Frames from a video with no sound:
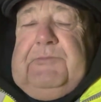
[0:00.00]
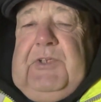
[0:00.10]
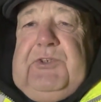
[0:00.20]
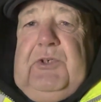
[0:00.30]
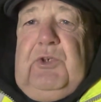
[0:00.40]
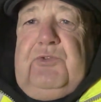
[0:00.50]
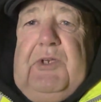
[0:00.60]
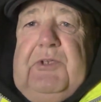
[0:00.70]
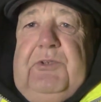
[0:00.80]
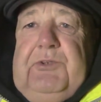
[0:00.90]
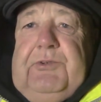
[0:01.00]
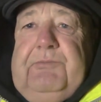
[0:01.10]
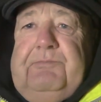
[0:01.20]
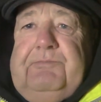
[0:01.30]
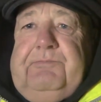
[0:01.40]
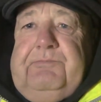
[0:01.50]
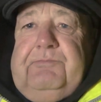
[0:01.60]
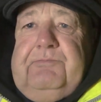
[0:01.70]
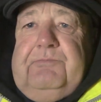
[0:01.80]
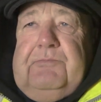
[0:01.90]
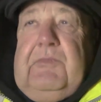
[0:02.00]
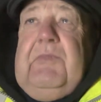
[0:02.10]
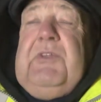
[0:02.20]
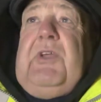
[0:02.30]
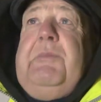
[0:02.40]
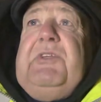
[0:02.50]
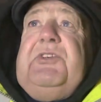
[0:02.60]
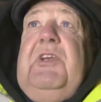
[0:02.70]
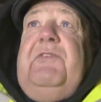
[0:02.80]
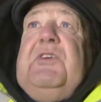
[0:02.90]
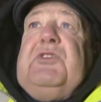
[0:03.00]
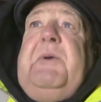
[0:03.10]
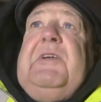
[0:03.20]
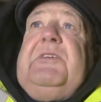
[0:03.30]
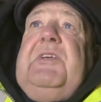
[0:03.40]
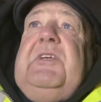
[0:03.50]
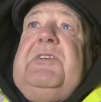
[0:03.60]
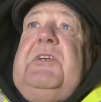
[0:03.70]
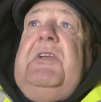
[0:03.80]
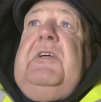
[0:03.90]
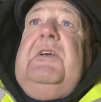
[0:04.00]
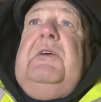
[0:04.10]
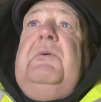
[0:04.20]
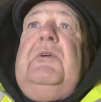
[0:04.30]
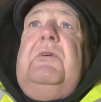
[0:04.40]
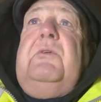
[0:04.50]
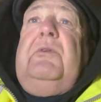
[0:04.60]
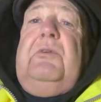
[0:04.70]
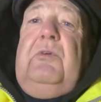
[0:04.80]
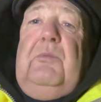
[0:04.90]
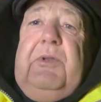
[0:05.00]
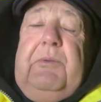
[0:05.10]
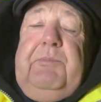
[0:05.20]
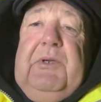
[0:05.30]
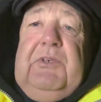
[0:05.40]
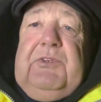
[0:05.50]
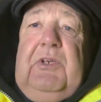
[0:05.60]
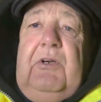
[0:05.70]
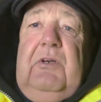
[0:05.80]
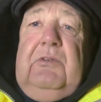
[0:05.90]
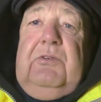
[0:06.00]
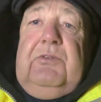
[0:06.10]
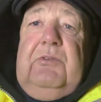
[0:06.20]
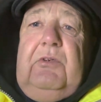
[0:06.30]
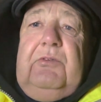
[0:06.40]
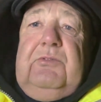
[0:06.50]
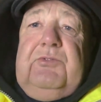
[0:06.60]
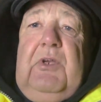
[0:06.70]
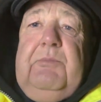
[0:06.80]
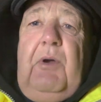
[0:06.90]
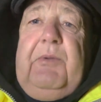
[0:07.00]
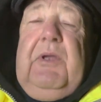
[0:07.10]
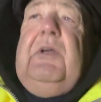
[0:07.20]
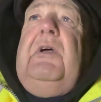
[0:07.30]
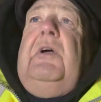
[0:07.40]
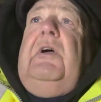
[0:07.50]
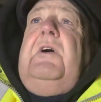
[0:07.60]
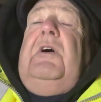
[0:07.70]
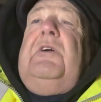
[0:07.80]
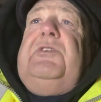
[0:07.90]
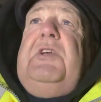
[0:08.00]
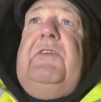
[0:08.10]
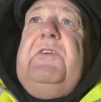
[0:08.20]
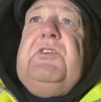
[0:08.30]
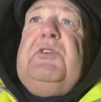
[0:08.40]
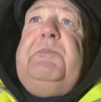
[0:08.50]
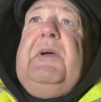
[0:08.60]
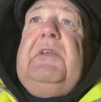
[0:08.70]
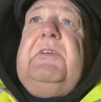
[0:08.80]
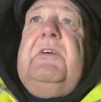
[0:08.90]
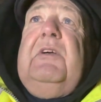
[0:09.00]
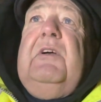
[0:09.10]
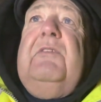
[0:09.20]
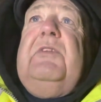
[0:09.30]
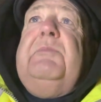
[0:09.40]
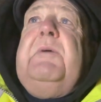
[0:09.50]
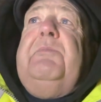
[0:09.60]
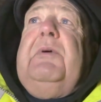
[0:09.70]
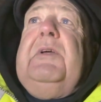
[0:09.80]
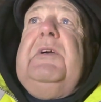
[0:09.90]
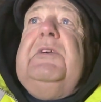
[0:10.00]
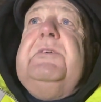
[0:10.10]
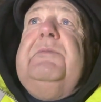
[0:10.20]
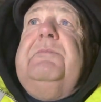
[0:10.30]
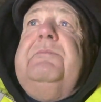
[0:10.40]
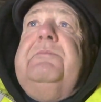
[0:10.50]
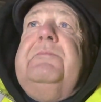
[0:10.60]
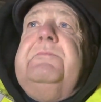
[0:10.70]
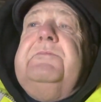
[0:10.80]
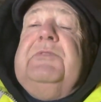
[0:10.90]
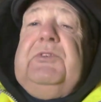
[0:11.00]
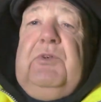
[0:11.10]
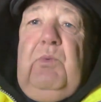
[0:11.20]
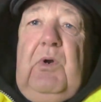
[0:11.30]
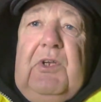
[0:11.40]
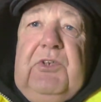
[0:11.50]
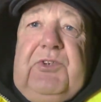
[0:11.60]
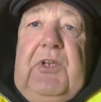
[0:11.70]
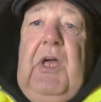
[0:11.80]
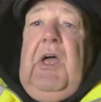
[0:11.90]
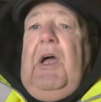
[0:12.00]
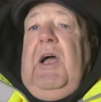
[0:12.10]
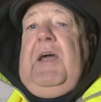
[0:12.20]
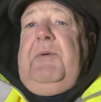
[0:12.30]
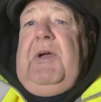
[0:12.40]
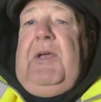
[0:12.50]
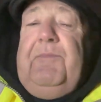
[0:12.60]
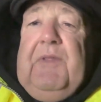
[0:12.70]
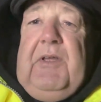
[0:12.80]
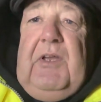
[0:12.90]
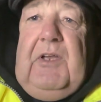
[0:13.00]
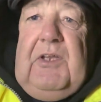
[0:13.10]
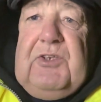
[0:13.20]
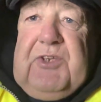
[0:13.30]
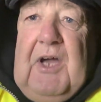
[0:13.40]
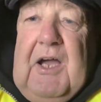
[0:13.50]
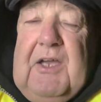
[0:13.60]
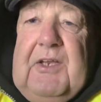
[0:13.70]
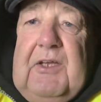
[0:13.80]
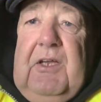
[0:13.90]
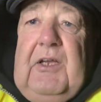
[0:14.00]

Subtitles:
Is it good riddance? I mean, Chief Inspector, this kid, you want no bloody PCR, just a C, Bobby. Chief Inspector of the Met Police, Richard Watkinson. Anyway, he's died.